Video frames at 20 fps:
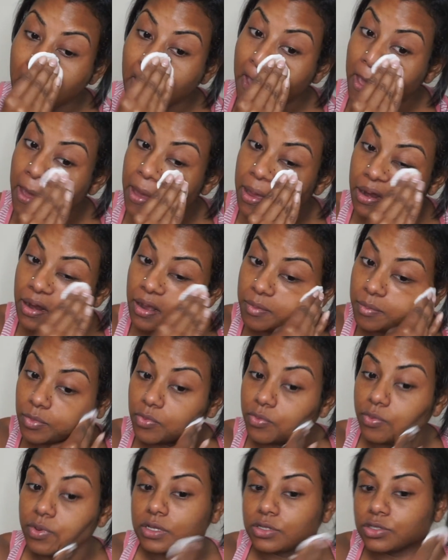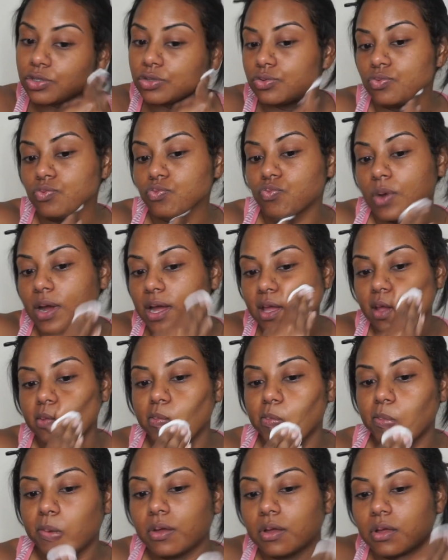and I'm going to
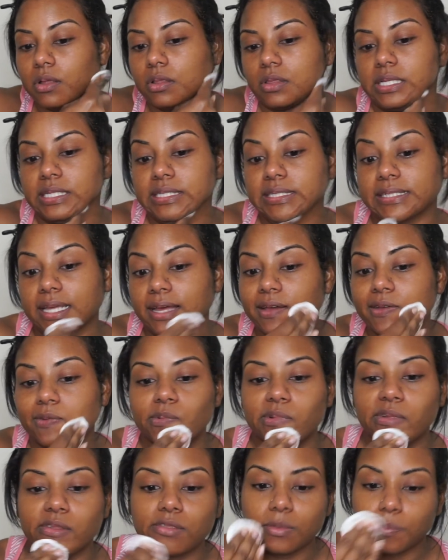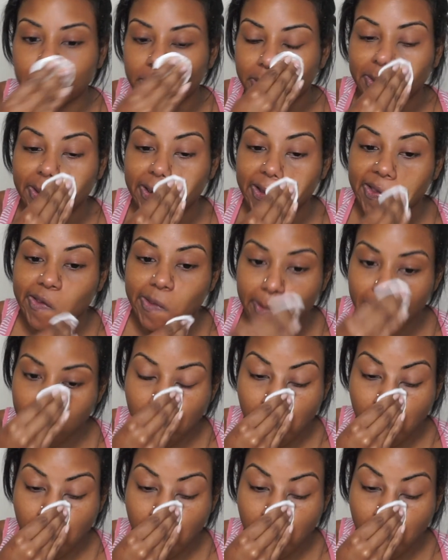wipe the side with the Monet.